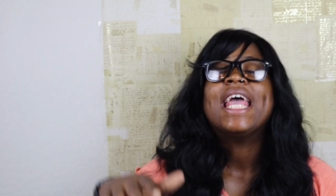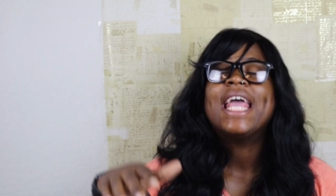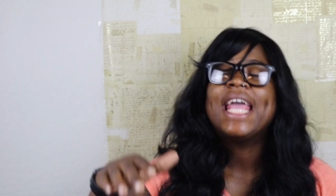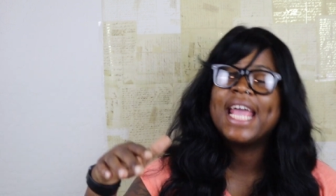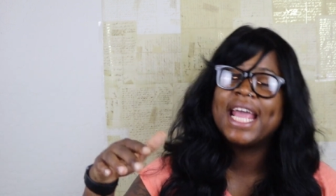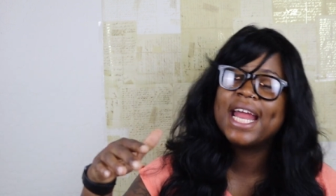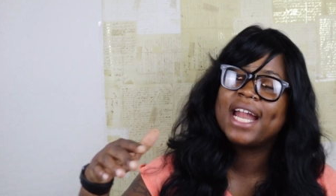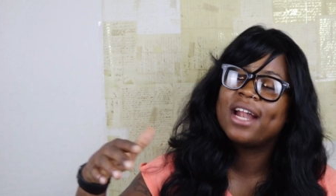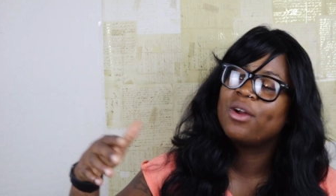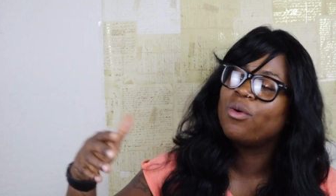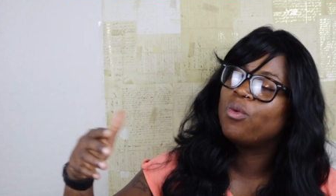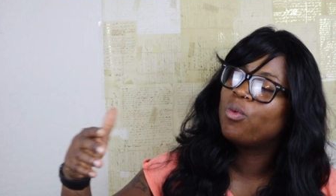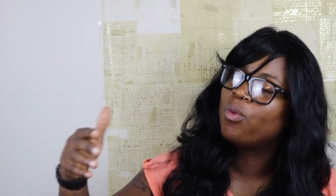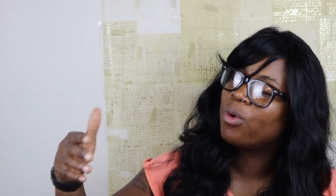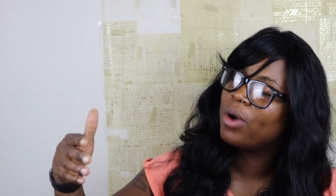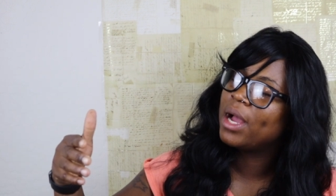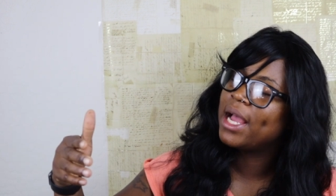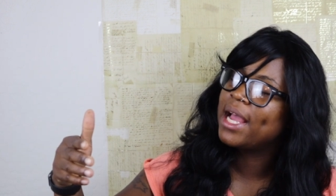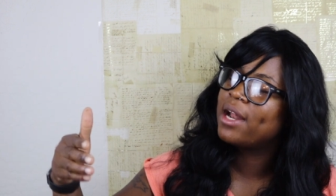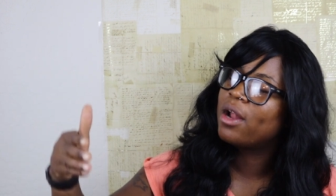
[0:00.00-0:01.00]

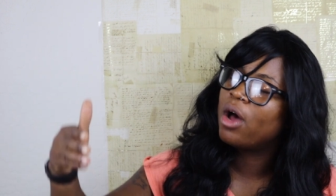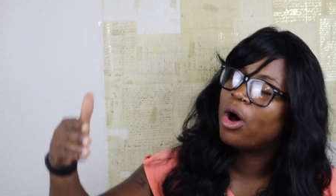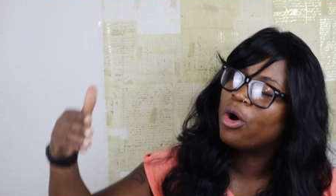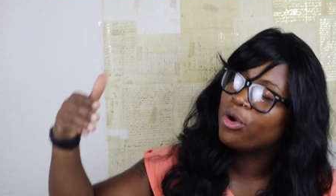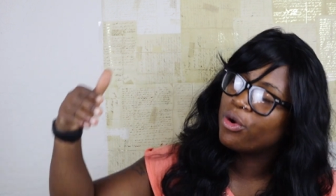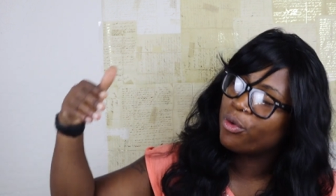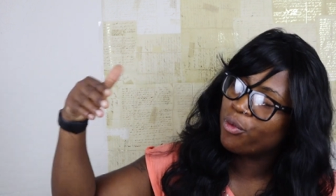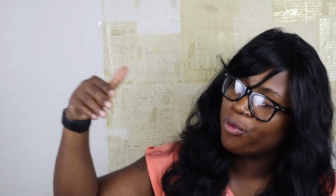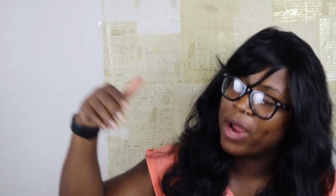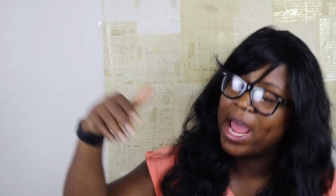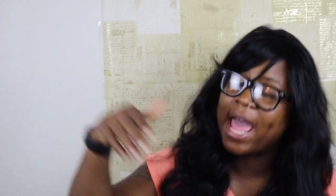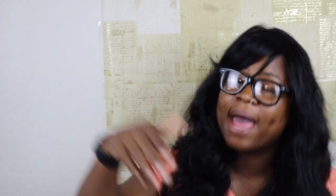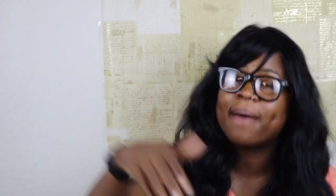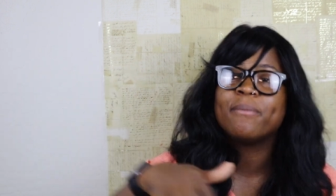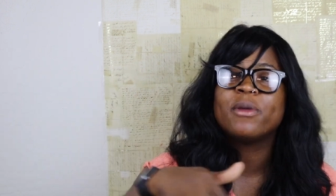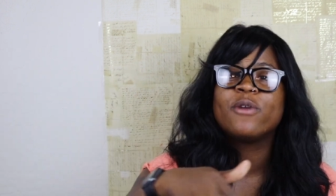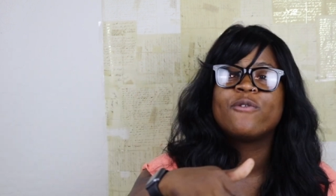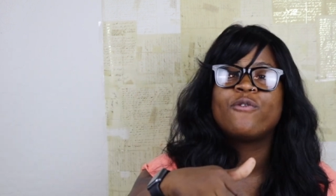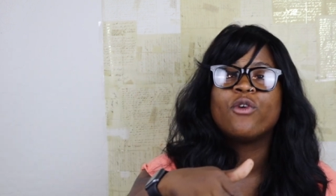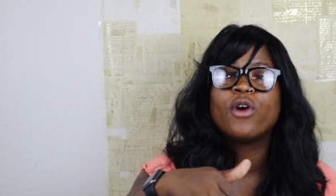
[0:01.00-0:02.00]
on the ramp
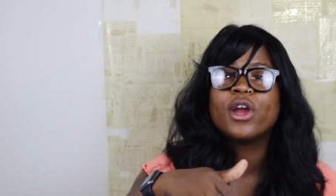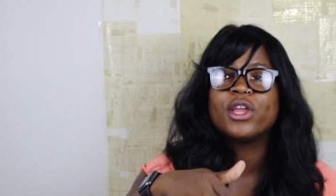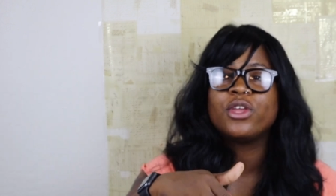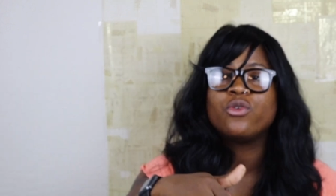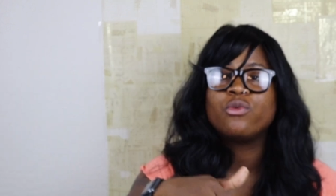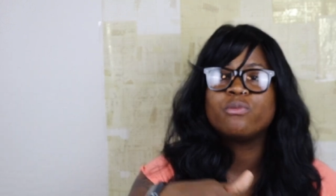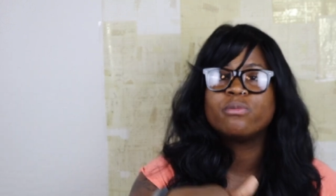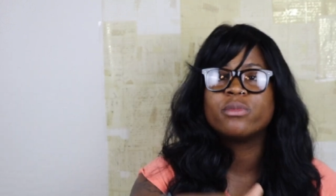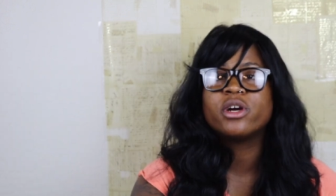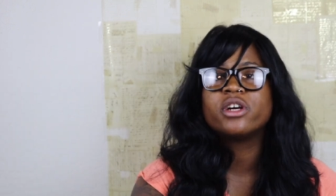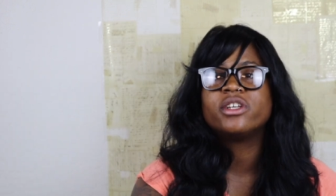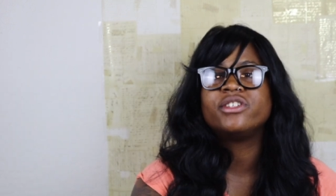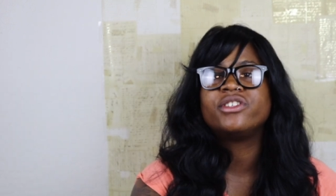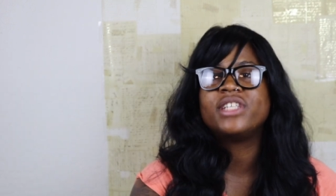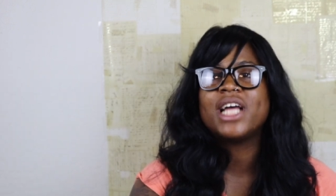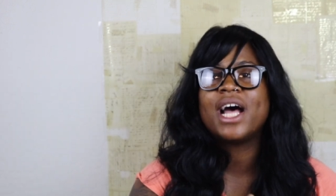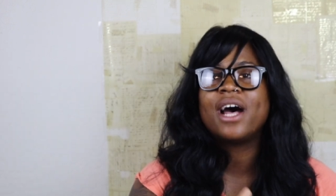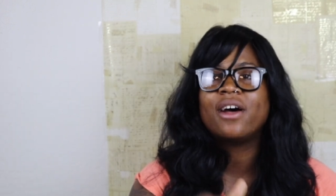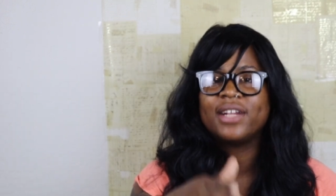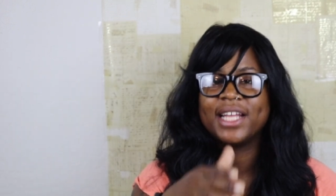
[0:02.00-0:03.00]
before you merge
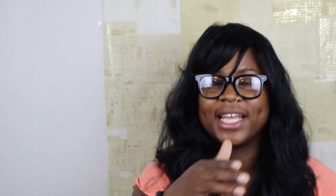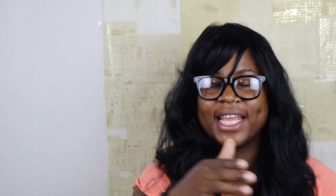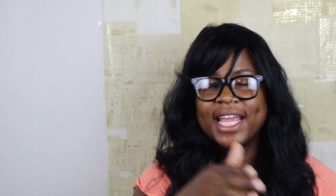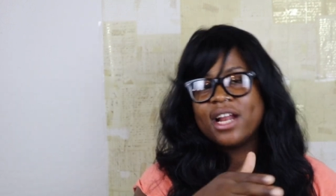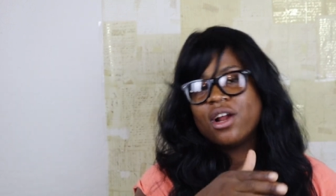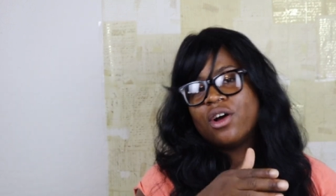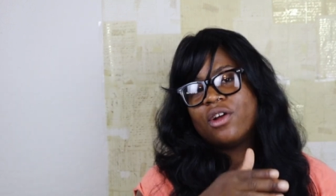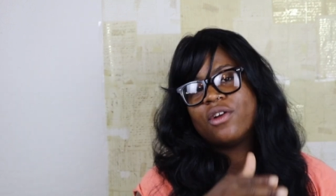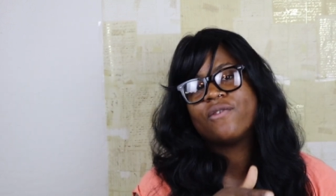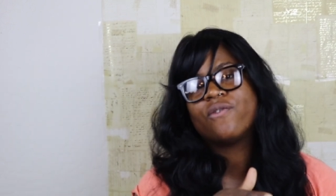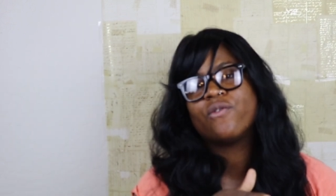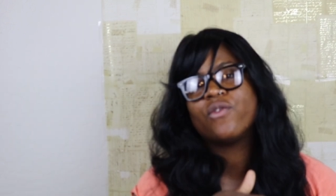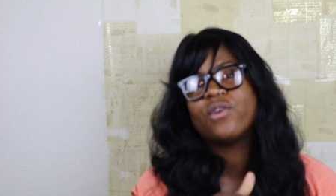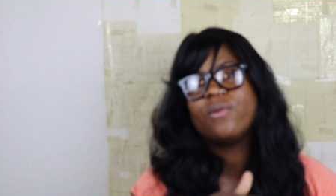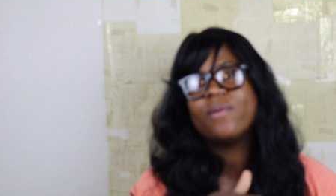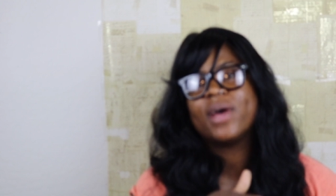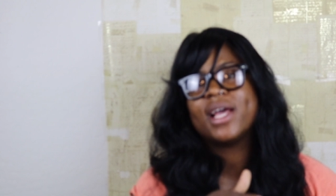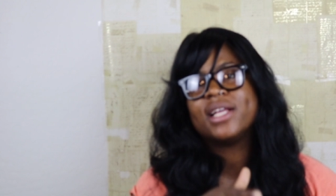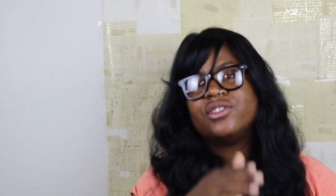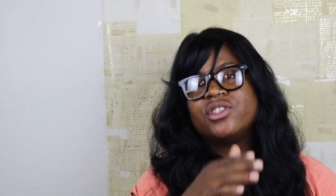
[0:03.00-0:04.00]
down to get on the
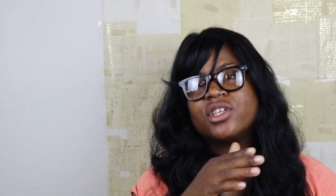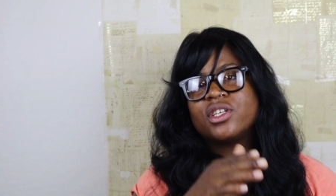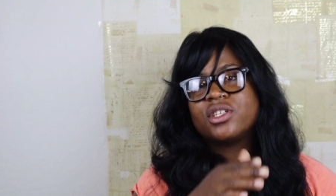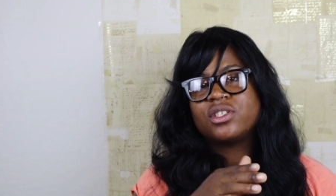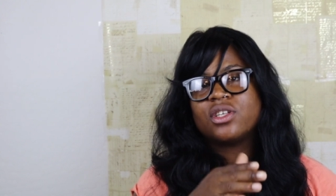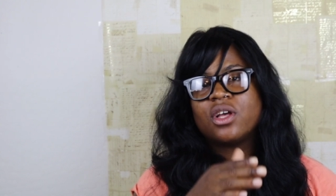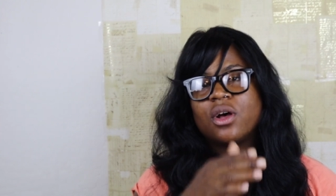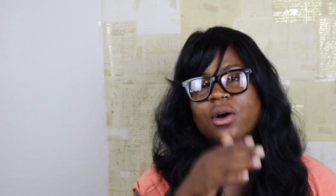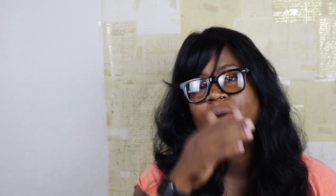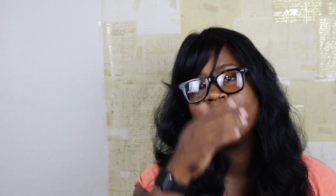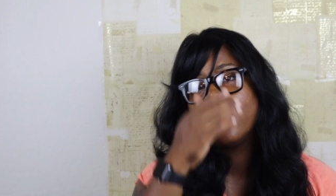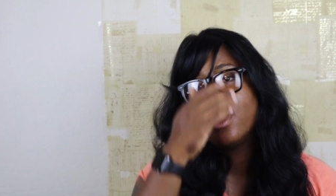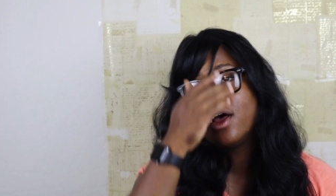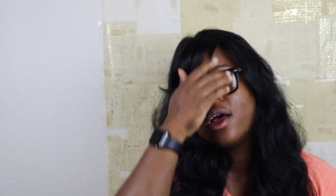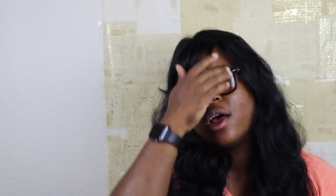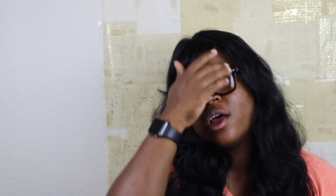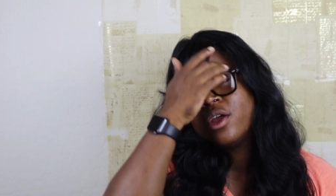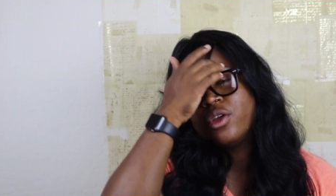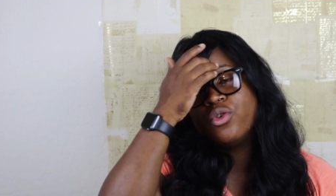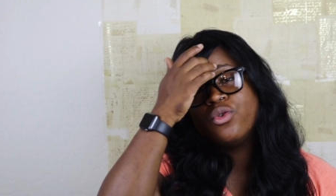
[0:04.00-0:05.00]
freeway, just so
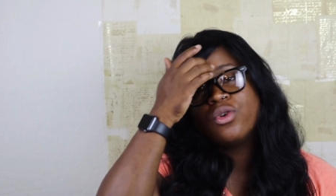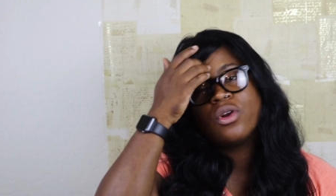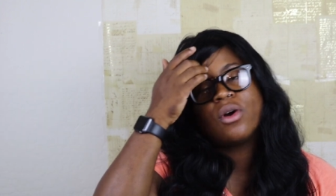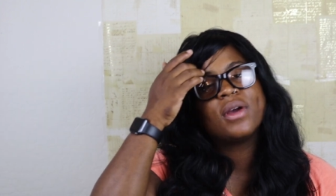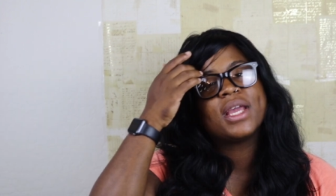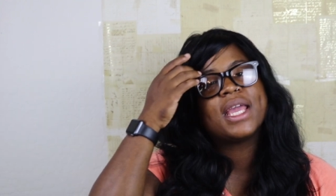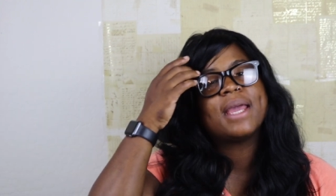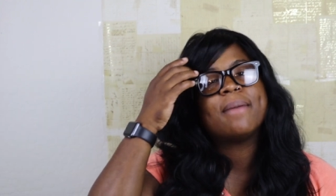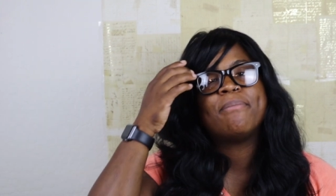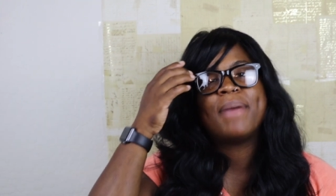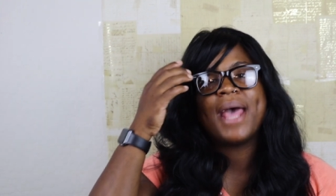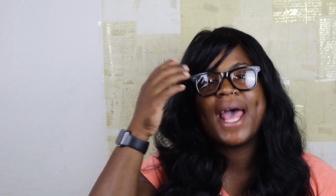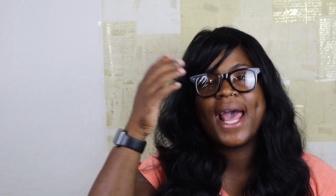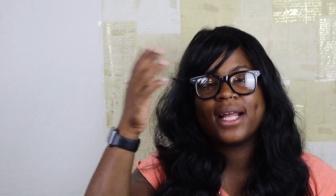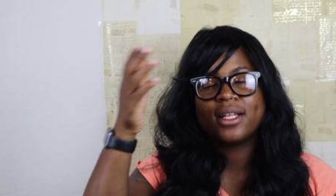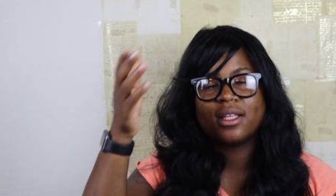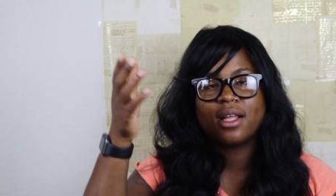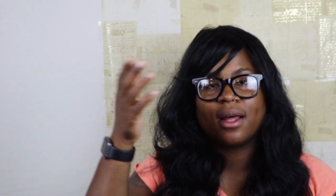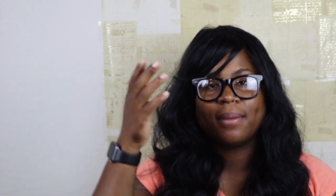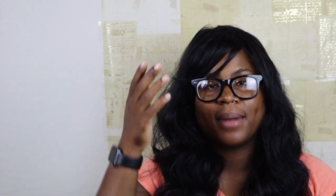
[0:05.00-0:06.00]
you don't get
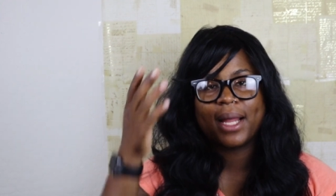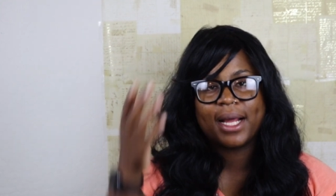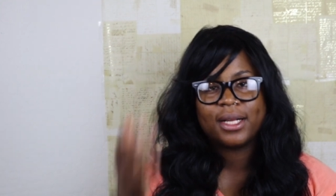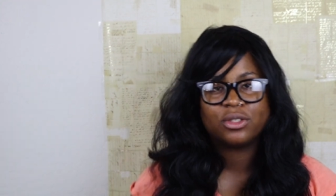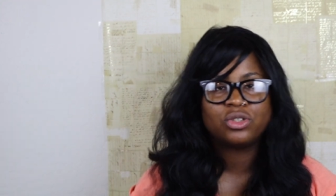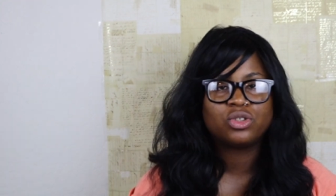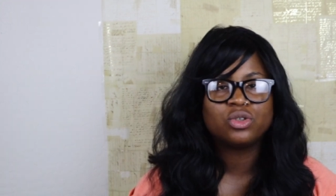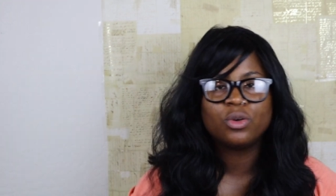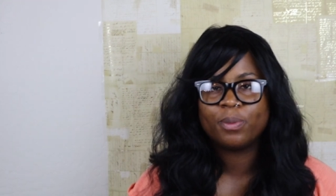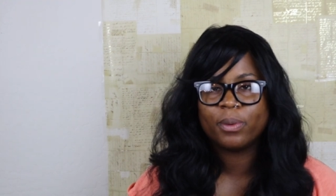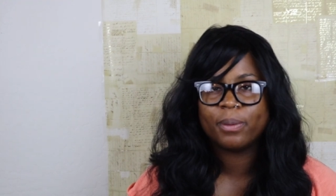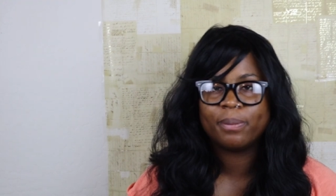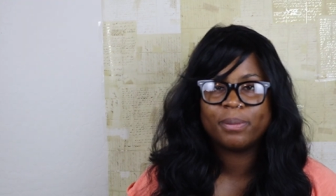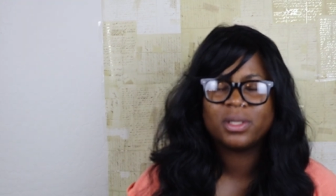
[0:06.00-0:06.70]
bagged up like super.